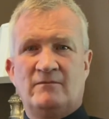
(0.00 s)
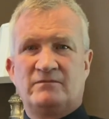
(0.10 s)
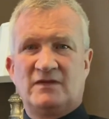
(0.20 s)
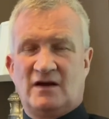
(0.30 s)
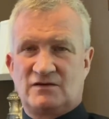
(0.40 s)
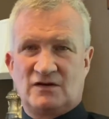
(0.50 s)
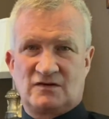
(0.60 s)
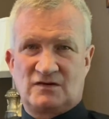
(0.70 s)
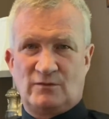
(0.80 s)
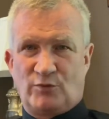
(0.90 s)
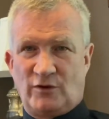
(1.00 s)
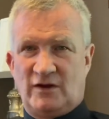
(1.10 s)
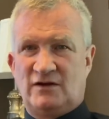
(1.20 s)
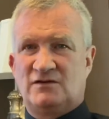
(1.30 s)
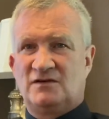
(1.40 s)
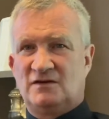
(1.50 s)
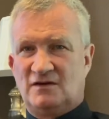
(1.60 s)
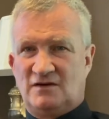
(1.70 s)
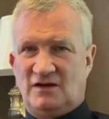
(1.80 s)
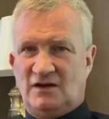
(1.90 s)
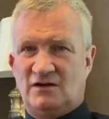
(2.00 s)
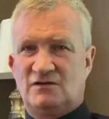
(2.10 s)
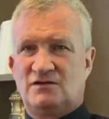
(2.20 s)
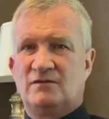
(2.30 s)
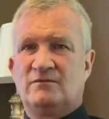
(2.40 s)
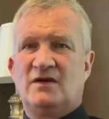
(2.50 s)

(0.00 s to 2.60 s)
not just to preach and to teach,